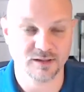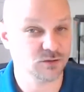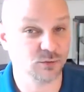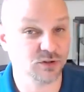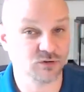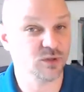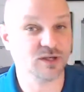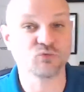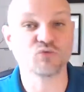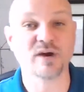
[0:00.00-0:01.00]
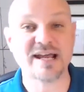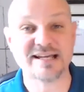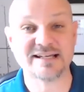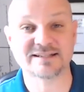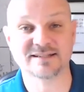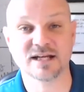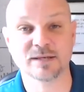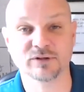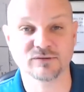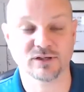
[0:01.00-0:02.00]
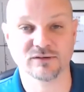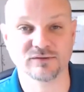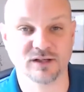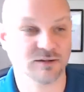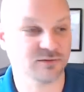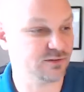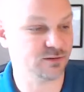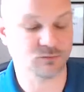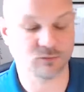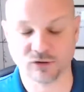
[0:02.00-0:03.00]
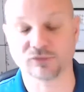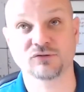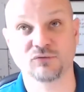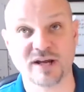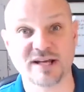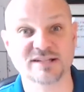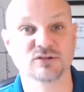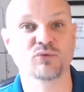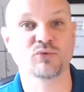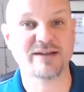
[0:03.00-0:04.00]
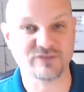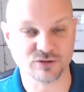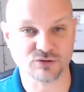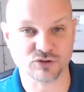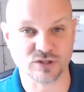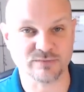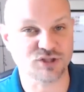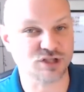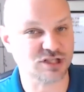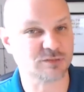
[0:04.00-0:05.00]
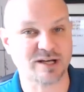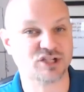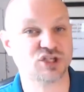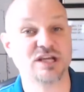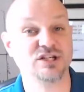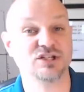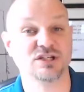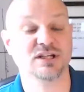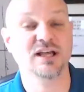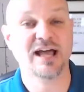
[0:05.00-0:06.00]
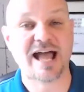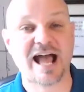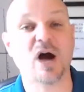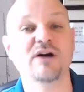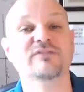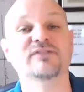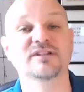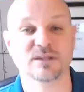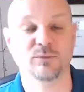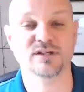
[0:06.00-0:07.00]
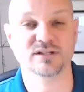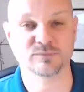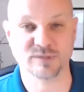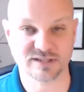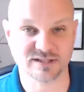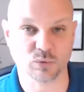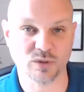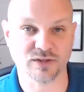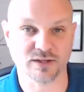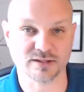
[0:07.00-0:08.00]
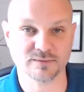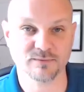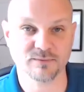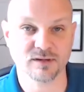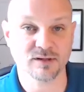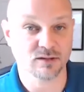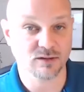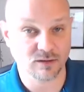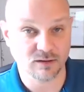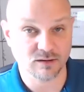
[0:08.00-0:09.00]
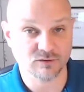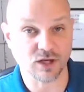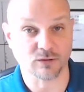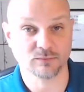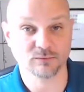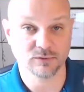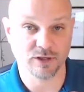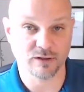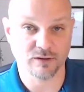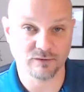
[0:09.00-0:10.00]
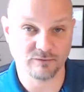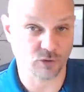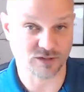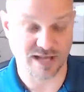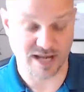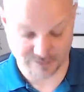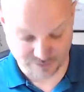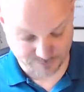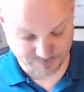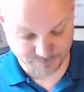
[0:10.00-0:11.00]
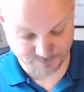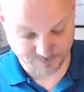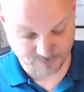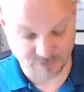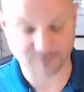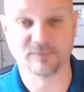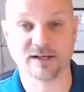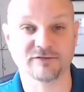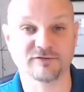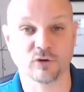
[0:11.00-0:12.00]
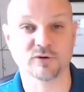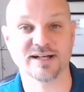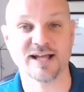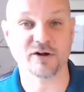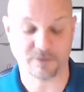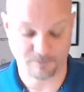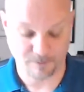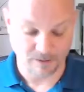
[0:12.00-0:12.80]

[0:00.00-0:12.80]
We can raise the number or raise the revenue stream just by changing how often someone does business with us. So, 4 tactics. Yep, I got 4 written down here.